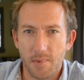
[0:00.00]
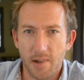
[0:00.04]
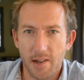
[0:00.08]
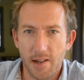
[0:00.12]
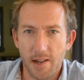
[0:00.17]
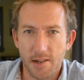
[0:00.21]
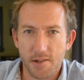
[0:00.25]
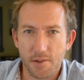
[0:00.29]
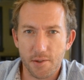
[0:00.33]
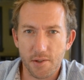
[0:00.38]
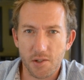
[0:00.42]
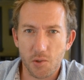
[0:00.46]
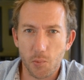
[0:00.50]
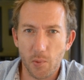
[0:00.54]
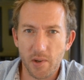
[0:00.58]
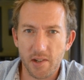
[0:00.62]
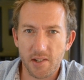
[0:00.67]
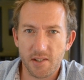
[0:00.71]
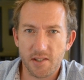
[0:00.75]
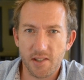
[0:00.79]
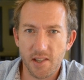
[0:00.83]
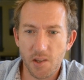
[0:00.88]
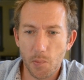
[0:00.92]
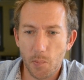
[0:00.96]
to this
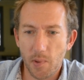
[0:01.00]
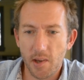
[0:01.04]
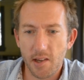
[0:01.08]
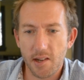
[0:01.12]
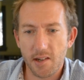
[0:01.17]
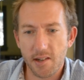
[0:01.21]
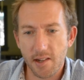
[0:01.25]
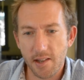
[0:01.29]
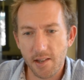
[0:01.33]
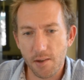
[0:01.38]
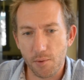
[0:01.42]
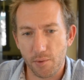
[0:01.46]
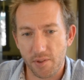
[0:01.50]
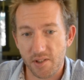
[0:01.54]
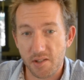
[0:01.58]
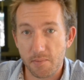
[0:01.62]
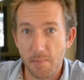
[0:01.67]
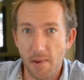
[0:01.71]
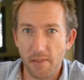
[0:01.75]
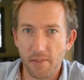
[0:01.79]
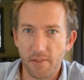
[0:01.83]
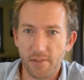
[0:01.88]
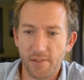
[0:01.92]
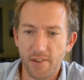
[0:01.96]
week's CPD, or this
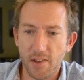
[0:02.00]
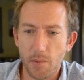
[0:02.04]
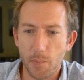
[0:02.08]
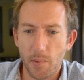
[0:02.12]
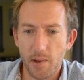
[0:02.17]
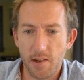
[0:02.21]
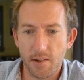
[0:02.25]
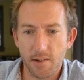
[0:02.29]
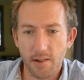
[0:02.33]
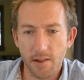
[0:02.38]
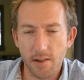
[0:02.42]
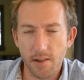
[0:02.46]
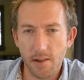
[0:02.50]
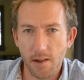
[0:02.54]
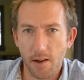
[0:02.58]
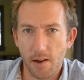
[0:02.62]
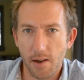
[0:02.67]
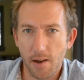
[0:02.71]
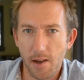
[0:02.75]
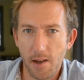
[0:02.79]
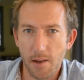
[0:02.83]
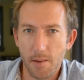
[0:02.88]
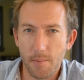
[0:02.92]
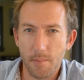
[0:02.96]
month's CPD.
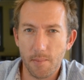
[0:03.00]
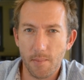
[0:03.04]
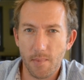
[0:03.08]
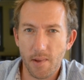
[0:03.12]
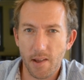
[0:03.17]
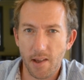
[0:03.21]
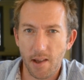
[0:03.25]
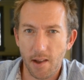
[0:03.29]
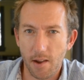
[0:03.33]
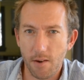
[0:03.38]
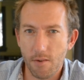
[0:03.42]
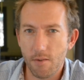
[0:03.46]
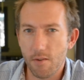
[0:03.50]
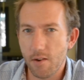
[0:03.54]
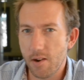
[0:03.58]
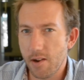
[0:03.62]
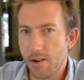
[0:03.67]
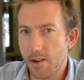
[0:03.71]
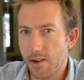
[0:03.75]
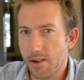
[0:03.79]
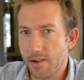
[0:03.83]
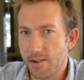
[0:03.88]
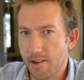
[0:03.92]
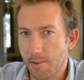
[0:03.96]
I'm
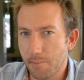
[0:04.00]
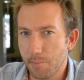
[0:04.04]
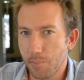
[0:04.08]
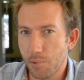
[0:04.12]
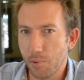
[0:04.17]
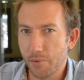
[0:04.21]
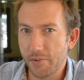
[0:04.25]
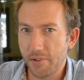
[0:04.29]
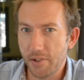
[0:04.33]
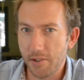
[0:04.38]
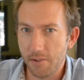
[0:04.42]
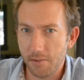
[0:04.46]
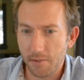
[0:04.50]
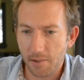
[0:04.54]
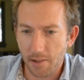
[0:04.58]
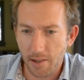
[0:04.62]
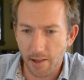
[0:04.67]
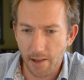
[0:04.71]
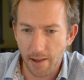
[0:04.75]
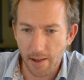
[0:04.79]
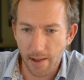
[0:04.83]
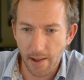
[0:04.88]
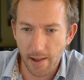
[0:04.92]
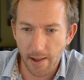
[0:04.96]
Henry Dumbleton,
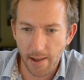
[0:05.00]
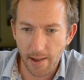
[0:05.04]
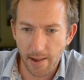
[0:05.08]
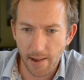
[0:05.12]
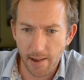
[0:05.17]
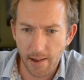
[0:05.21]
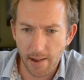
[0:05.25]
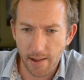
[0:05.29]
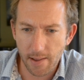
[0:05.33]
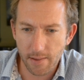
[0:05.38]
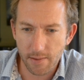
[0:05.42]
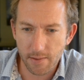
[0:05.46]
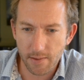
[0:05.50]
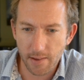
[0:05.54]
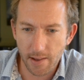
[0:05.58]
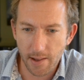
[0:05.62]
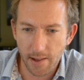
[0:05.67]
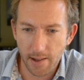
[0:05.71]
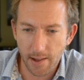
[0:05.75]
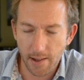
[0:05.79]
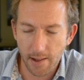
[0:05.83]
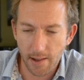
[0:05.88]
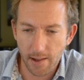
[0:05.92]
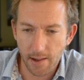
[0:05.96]
and
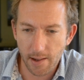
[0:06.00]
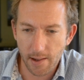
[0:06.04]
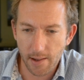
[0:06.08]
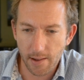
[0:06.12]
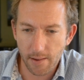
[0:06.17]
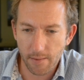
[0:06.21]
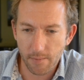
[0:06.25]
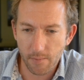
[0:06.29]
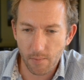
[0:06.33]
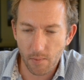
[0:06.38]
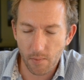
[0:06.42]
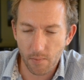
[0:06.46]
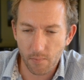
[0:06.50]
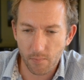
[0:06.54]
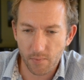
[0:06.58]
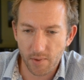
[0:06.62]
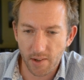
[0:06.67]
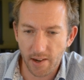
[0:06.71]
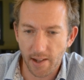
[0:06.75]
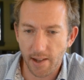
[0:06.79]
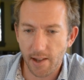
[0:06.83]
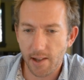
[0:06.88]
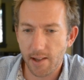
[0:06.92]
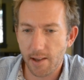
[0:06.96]

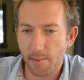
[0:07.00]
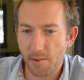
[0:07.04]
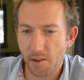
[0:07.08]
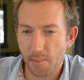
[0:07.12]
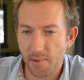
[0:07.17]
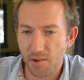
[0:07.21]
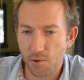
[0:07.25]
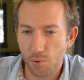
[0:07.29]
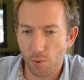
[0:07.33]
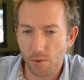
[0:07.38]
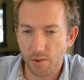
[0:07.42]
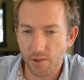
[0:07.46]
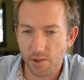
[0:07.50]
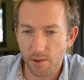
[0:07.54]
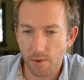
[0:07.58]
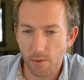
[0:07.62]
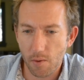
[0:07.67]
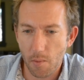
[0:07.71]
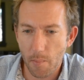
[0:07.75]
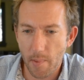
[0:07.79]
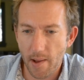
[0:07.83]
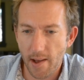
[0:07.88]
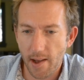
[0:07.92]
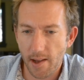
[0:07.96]
today I'm going to be talking to
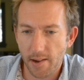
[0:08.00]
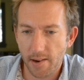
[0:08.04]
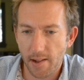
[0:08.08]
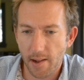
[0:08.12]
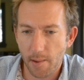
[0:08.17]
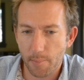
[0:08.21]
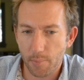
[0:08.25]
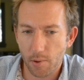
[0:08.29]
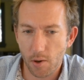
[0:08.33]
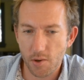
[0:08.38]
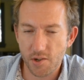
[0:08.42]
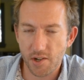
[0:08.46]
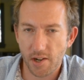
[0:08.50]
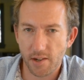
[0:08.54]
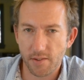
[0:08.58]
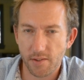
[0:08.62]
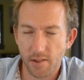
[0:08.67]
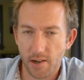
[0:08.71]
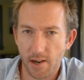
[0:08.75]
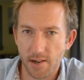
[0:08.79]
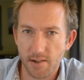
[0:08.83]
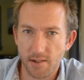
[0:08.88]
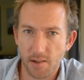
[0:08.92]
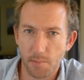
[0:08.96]
you about a project
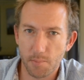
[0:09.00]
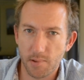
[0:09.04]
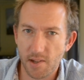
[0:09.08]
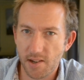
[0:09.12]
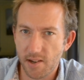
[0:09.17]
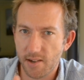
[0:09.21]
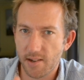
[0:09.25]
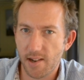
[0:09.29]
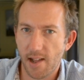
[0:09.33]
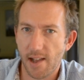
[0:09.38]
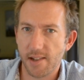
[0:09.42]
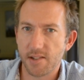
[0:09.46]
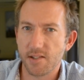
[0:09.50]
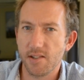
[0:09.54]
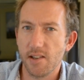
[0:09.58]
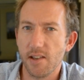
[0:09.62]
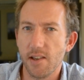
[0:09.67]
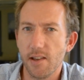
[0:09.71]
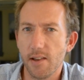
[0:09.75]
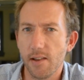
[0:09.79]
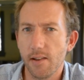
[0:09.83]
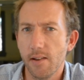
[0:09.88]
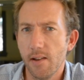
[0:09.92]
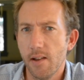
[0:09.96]
that I completed last
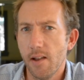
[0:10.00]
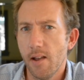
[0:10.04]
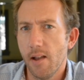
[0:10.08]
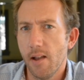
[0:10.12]
year,